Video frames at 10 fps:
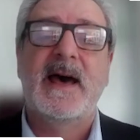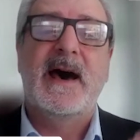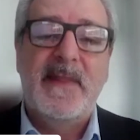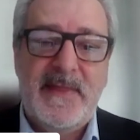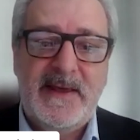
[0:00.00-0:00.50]

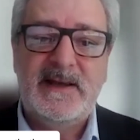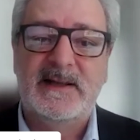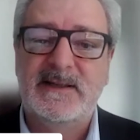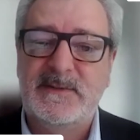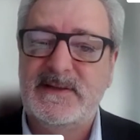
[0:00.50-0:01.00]
And then
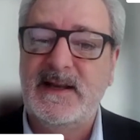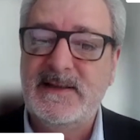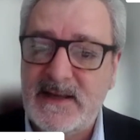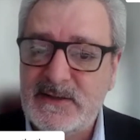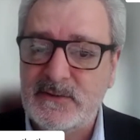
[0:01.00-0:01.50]
at the
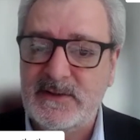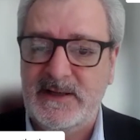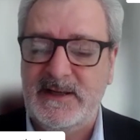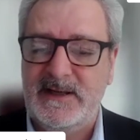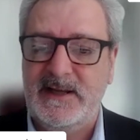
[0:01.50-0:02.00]
specialization
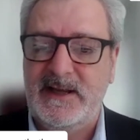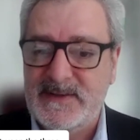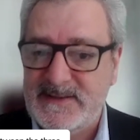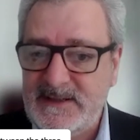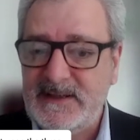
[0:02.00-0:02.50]

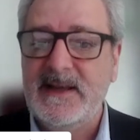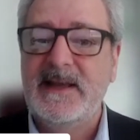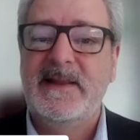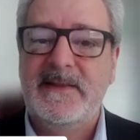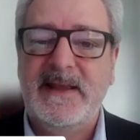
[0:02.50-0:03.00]
MSc,
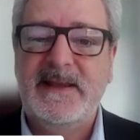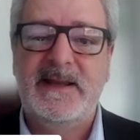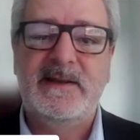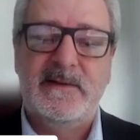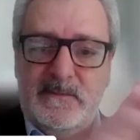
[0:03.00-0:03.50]
they
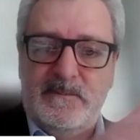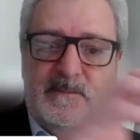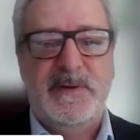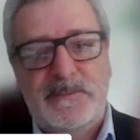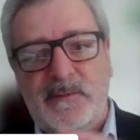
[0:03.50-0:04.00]
can,
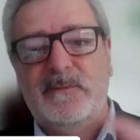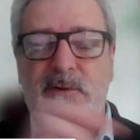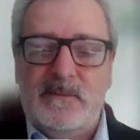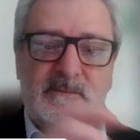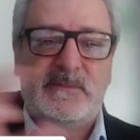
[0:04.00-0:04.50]
people
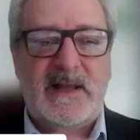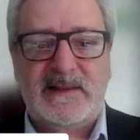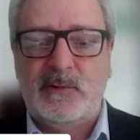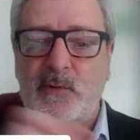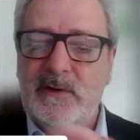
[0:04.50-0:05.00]
from
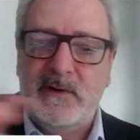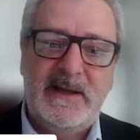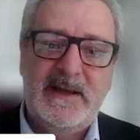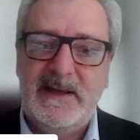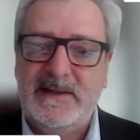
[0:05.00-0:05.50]
that took
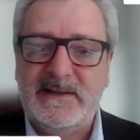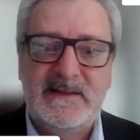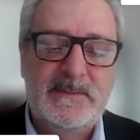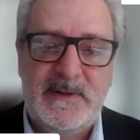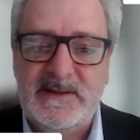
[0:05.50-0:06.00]
the
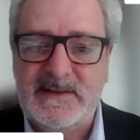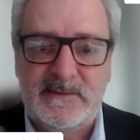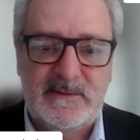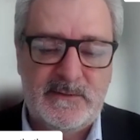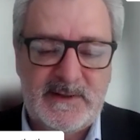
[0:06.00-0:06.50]
disciplines
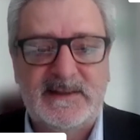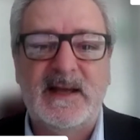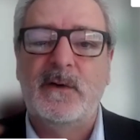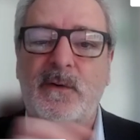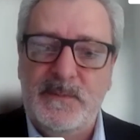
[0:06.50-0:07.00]
on
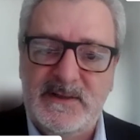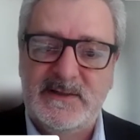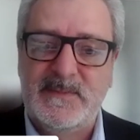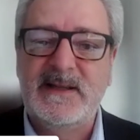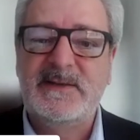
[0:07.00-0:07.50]
data or
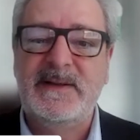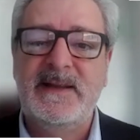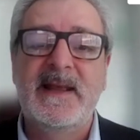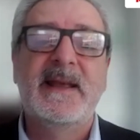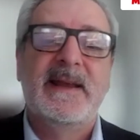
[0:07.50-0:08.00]
business
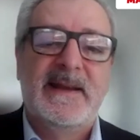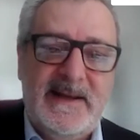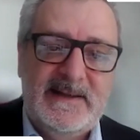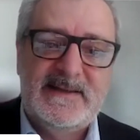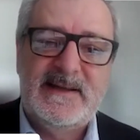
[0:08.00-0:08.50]
management,
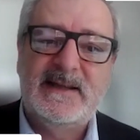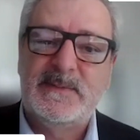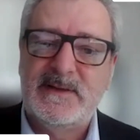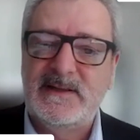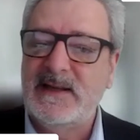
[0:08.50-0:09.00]
can decide
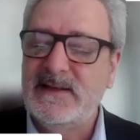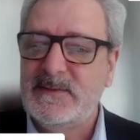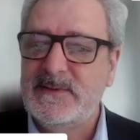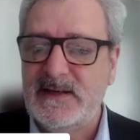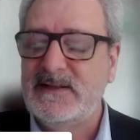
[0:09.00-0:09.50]

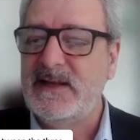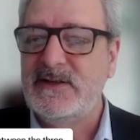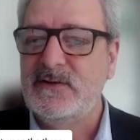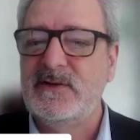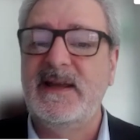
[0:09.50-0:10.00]

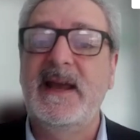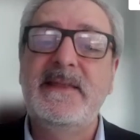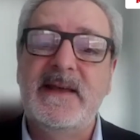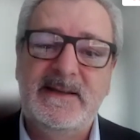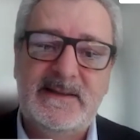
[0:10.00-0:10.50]
specialization
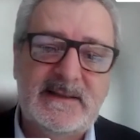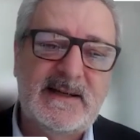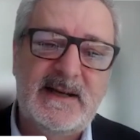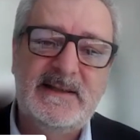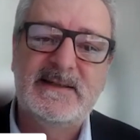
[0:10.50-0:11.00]
either in data
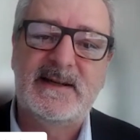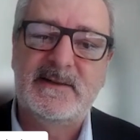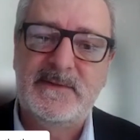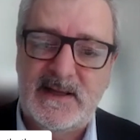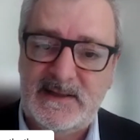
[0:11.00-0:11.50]
analytics and
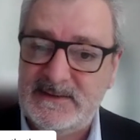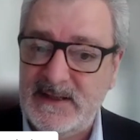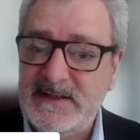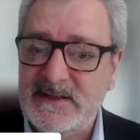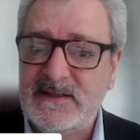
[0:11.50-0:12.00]
artificial
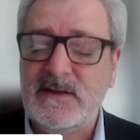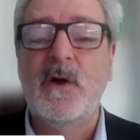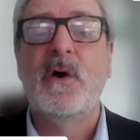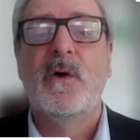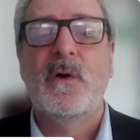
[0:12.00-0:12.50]
intelligence,
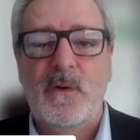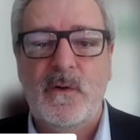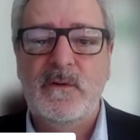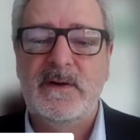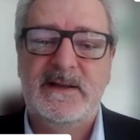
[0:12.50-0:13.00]

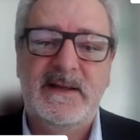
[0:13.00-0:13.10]
or